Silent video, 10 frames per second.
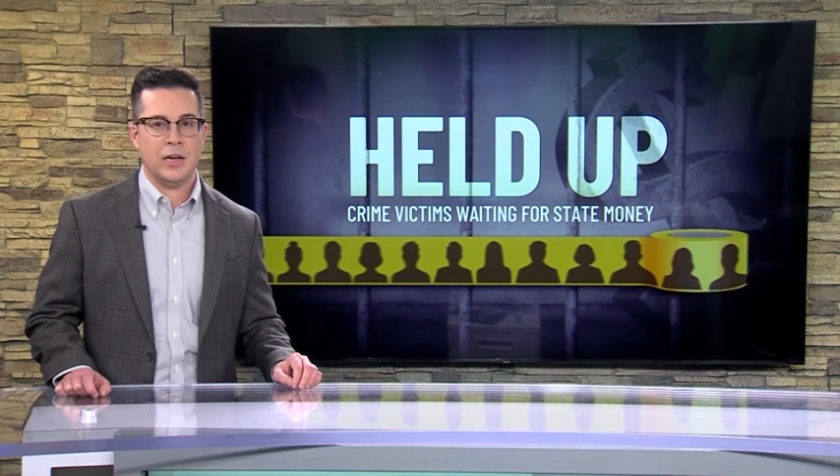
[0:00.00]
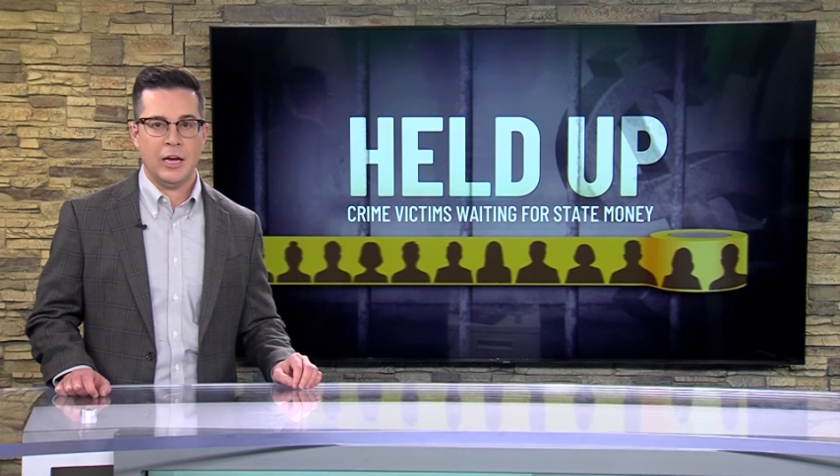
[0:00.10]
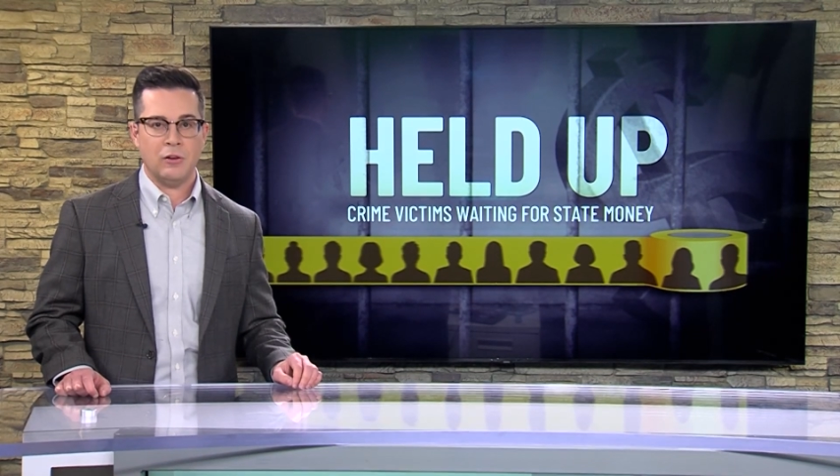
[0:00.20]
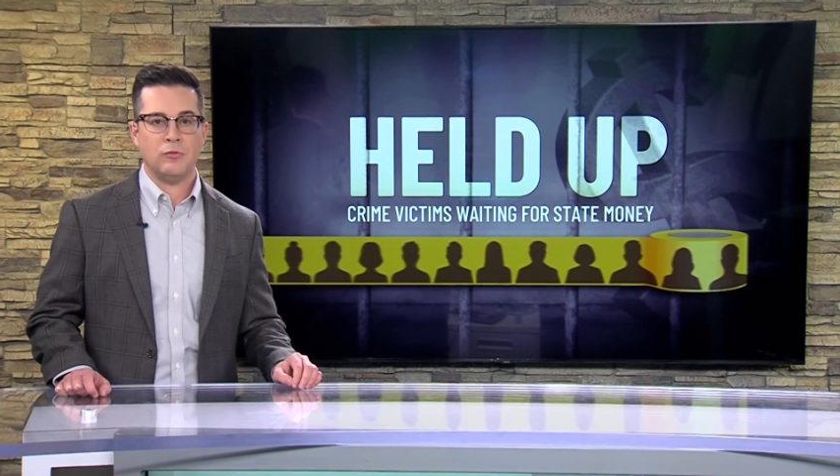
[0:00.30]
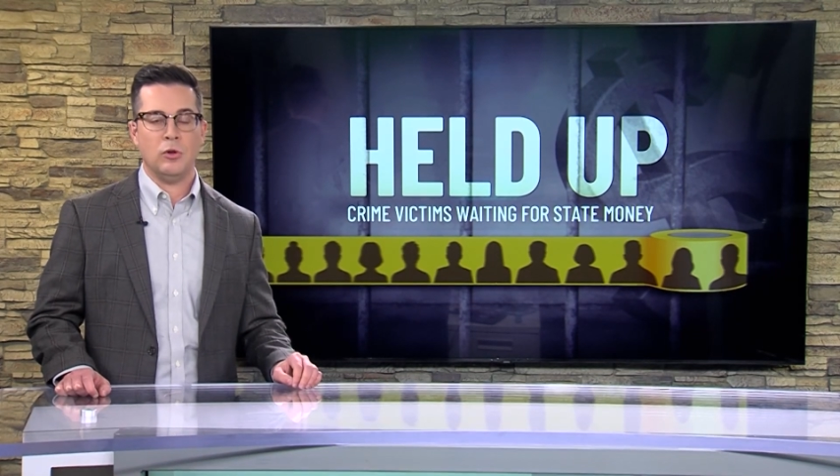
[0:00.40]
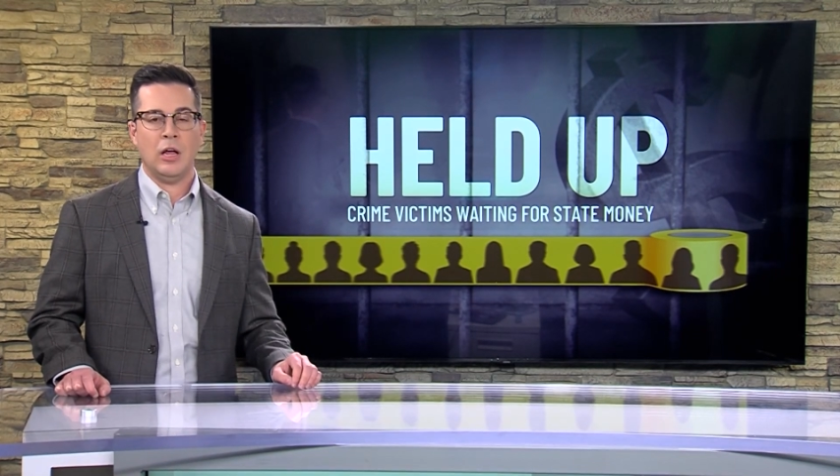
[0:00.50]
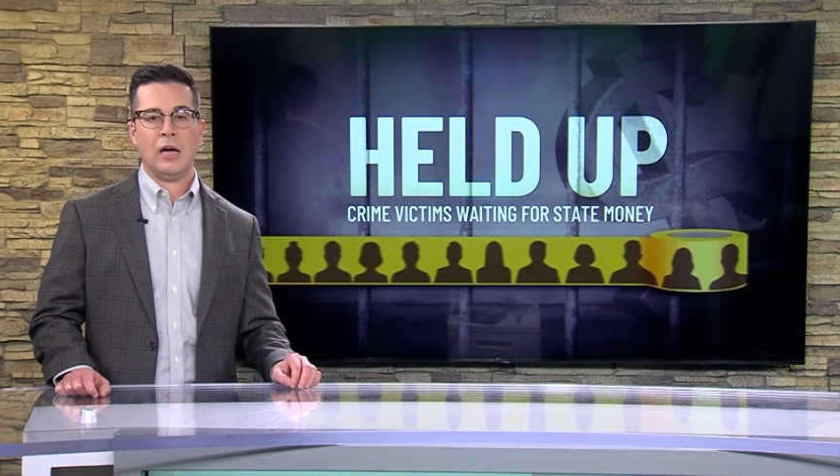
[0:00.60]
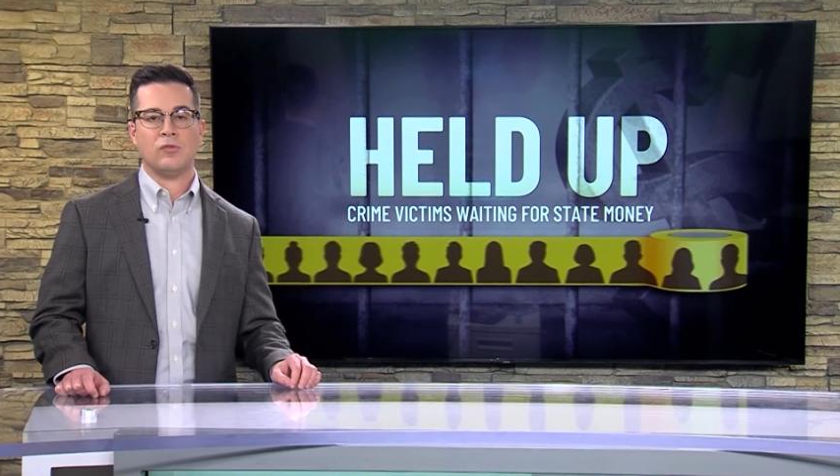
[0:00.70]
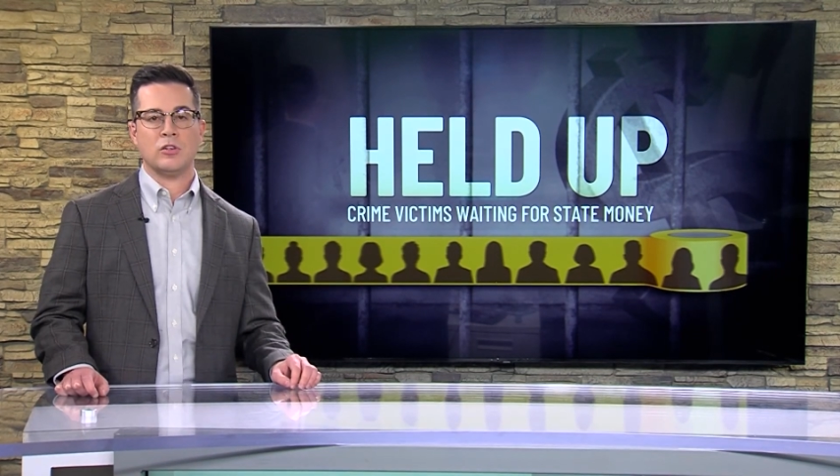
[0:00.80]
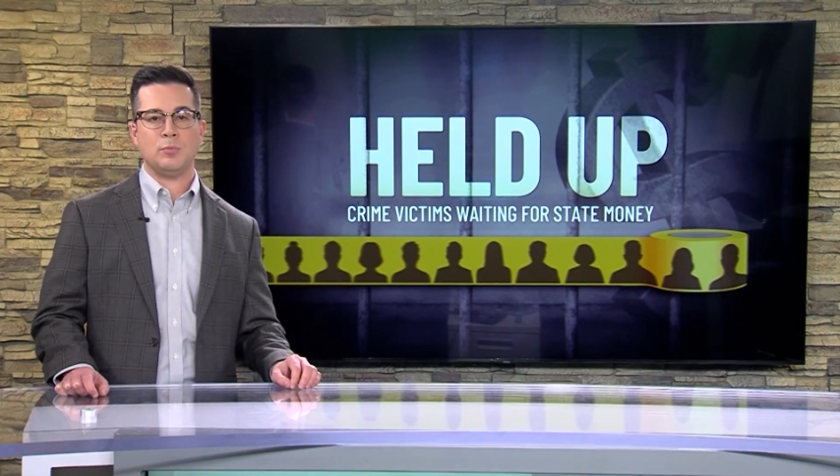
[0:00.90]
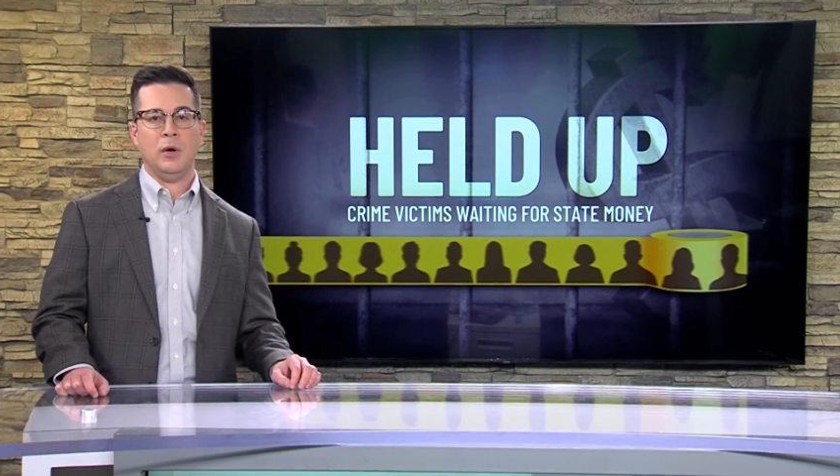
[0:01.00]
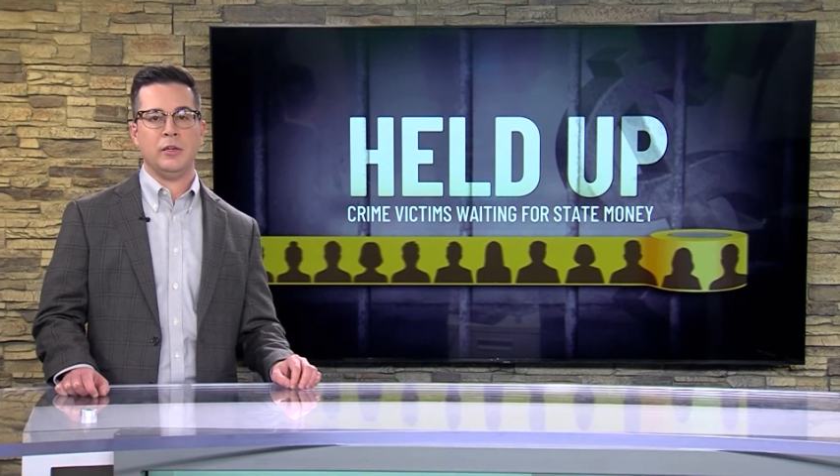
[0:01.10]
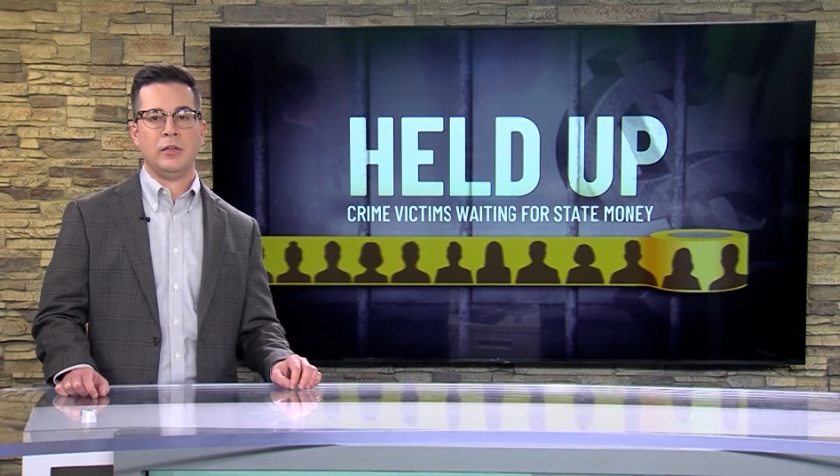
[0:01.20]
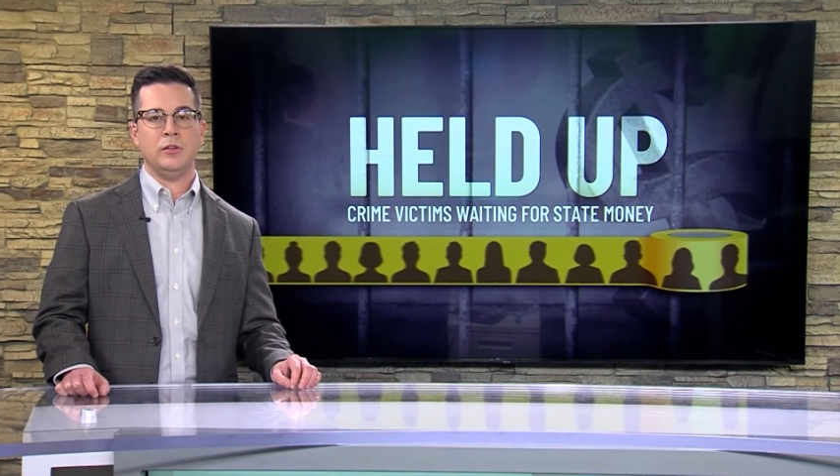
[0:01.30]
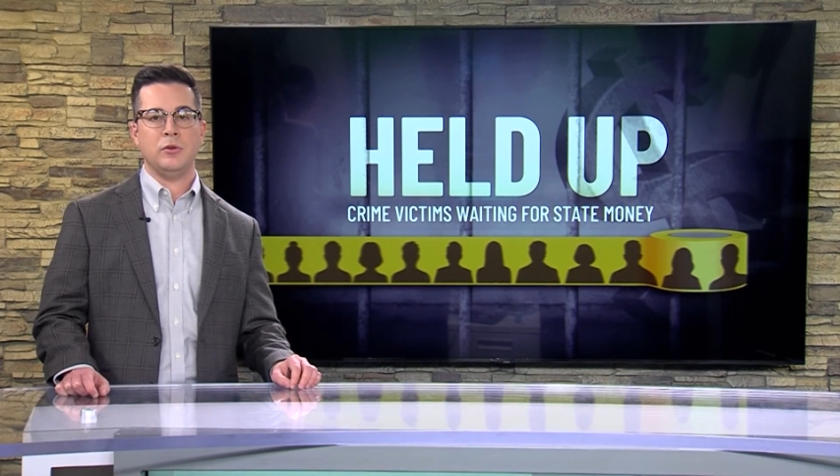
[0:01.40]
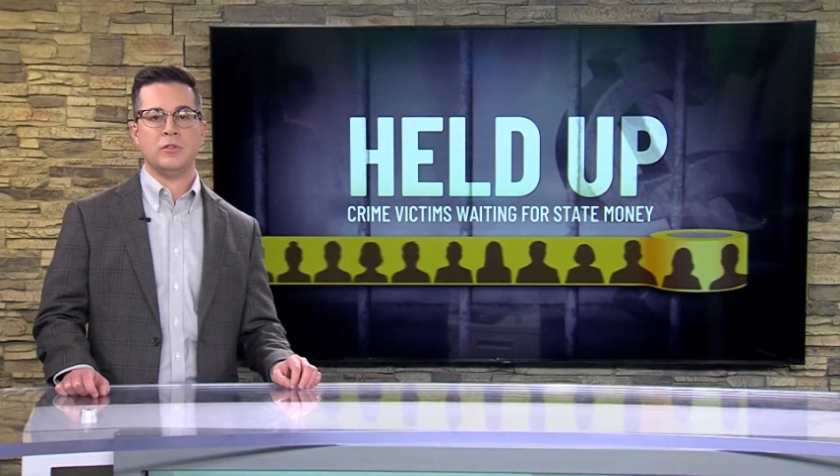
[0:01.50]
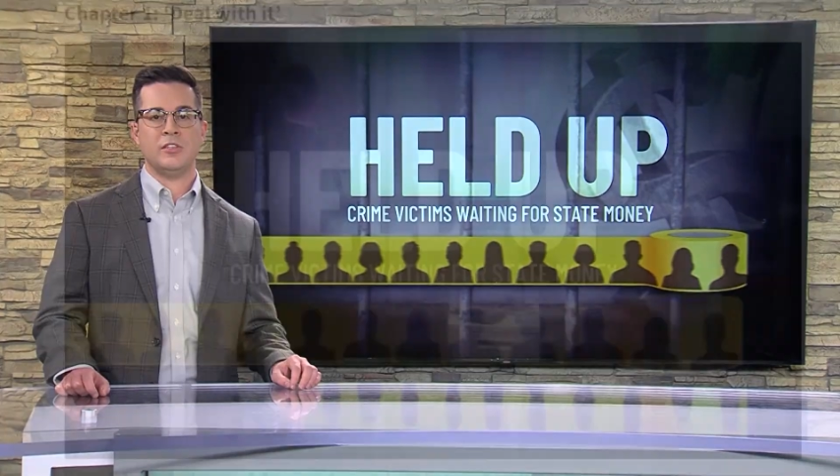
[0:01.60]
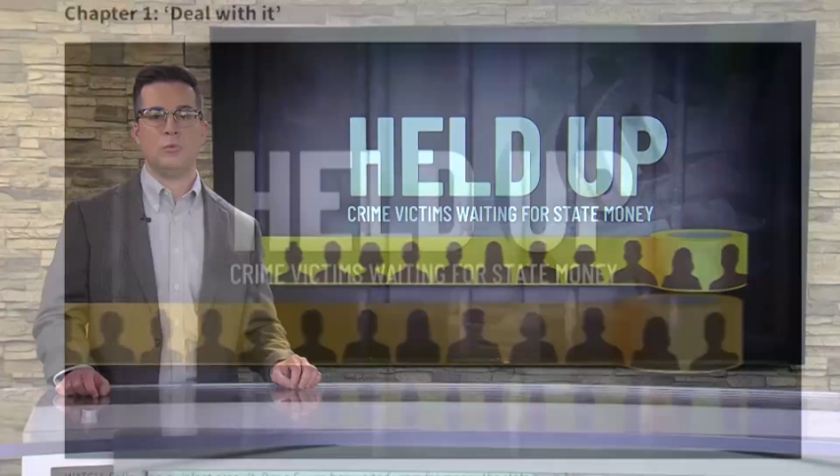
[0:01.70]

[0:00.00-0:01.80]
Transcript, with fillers: A handful have responded. You can see